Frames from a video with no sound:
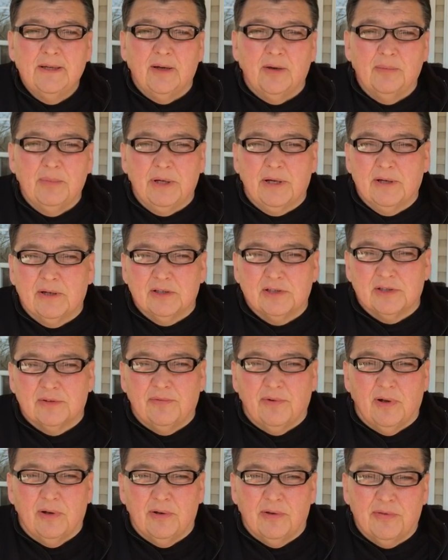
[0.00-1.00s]
because of
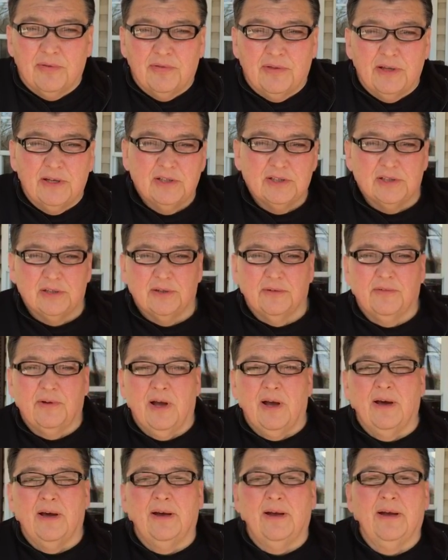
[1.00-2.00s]
all the things that have
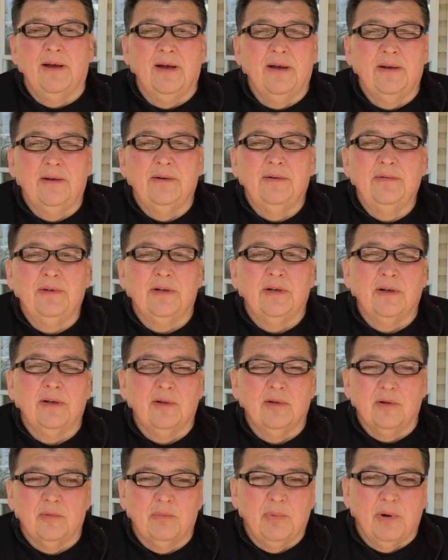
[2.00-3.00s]
gone on in
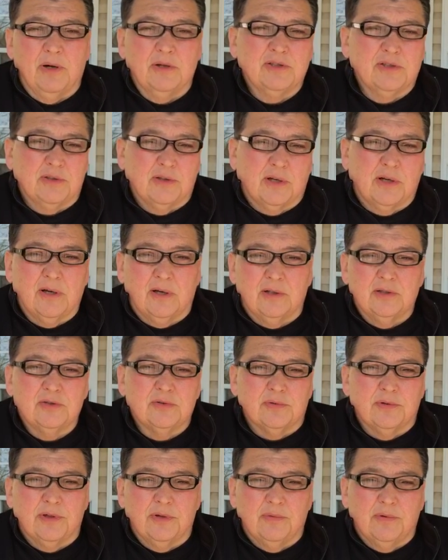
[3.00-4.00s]
other parts of the
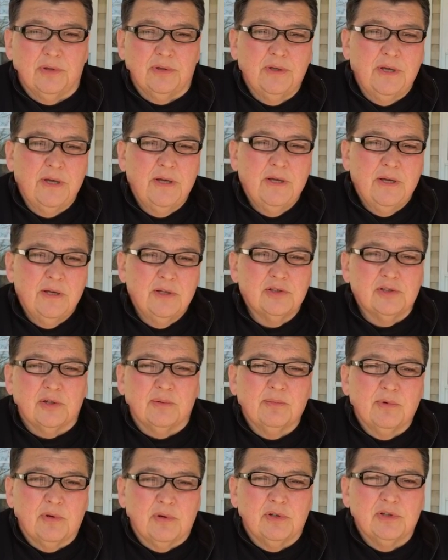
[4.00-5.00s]
country with some
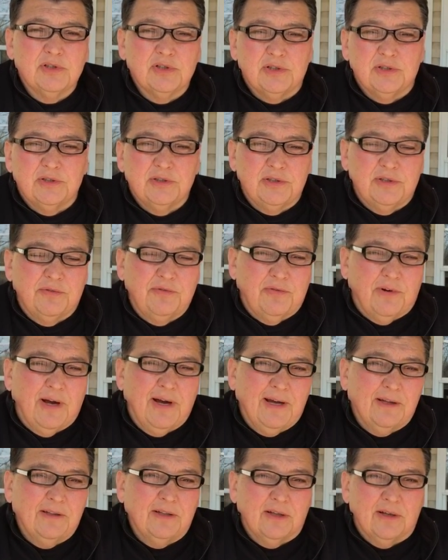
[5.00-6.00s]
Christians
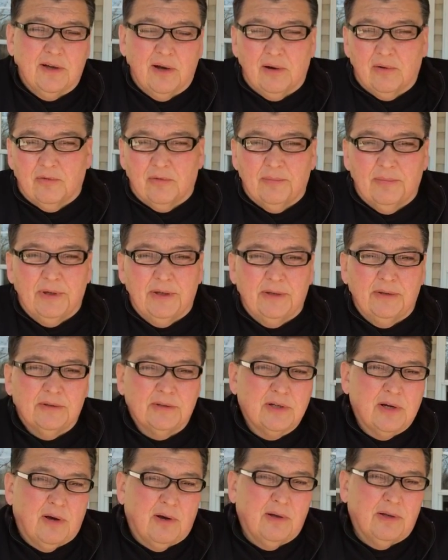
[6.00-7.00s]
defying the government and
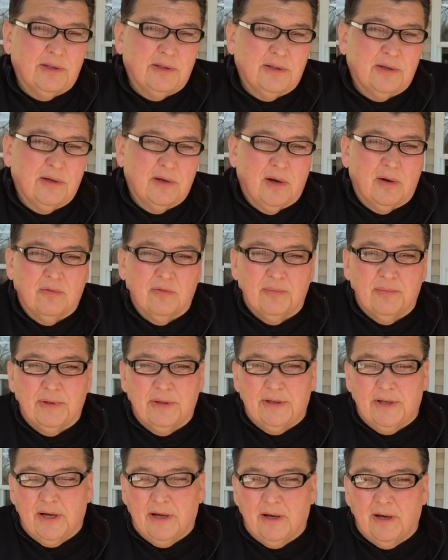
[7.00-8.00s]
calling the government
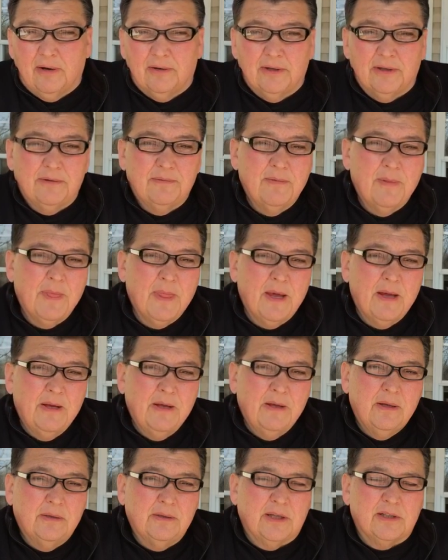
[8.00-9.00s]
down. And
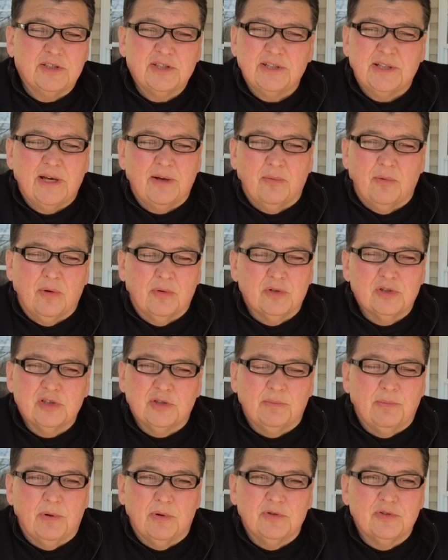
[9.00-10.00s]
that's not what we're
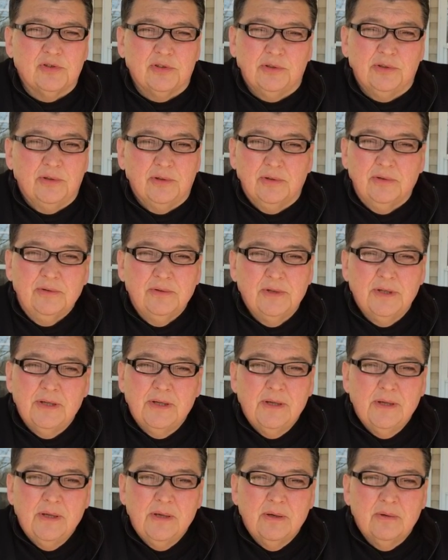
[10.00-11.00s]
supposed to do.
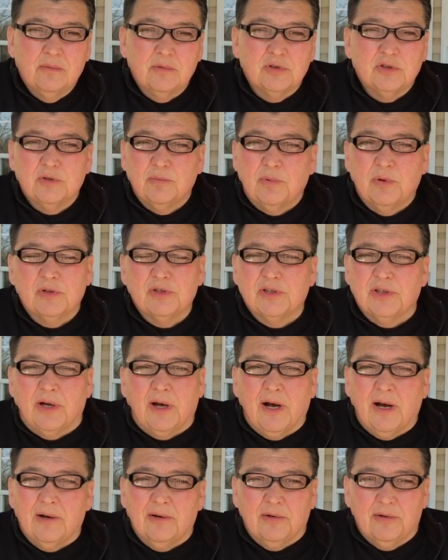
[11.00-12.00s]
We're supposed to
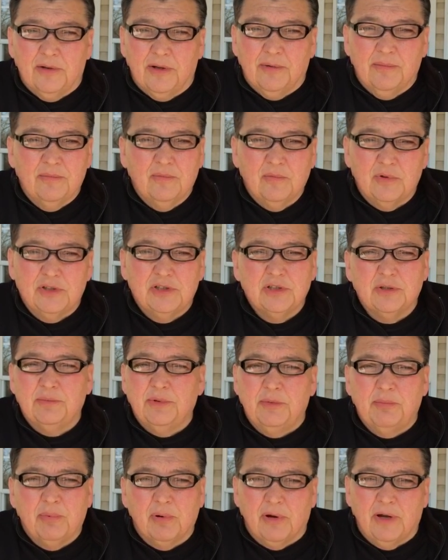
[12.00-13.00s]
honor them. We should be
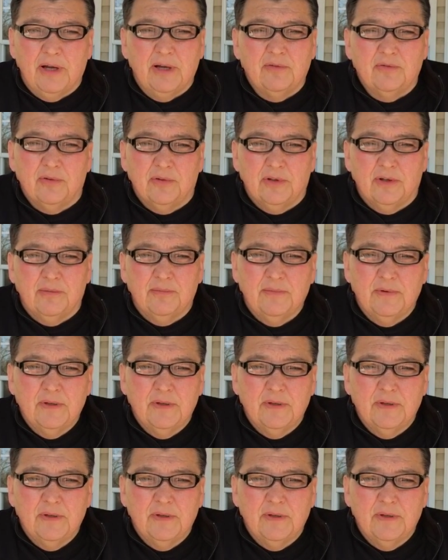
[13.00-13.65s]
praying for them.